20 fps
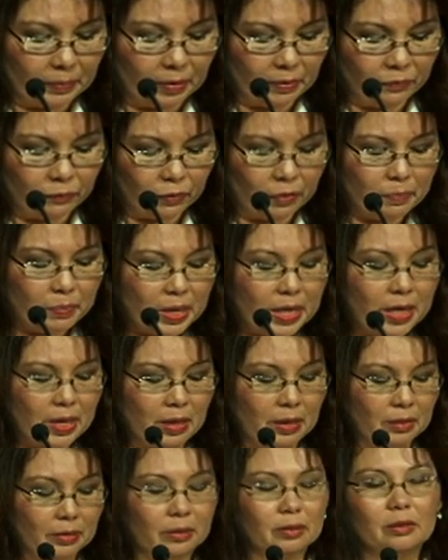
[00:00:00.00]
For
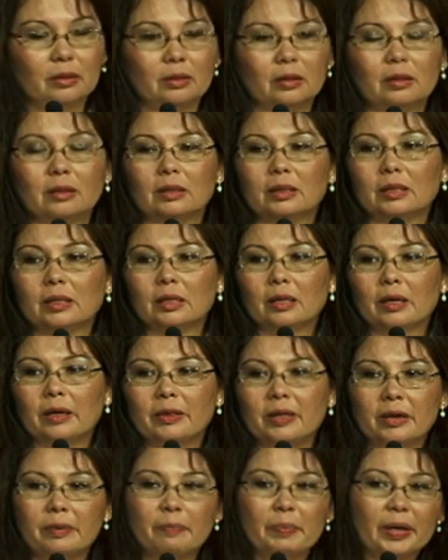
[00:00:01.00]
me,
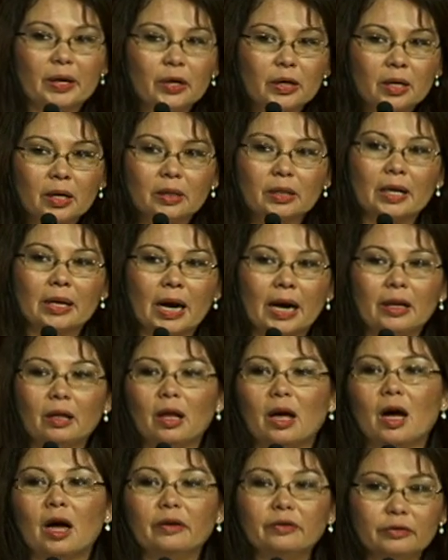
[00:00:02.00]
the America that I
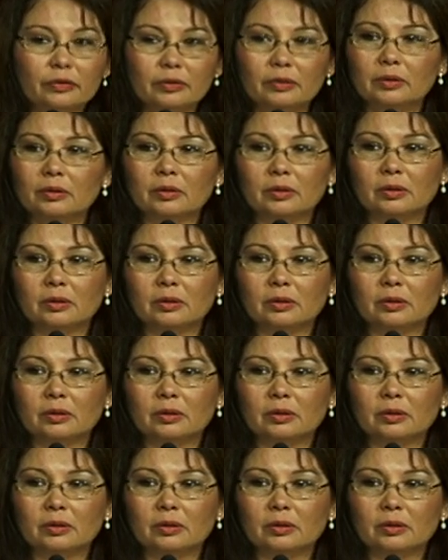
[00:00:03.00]
love,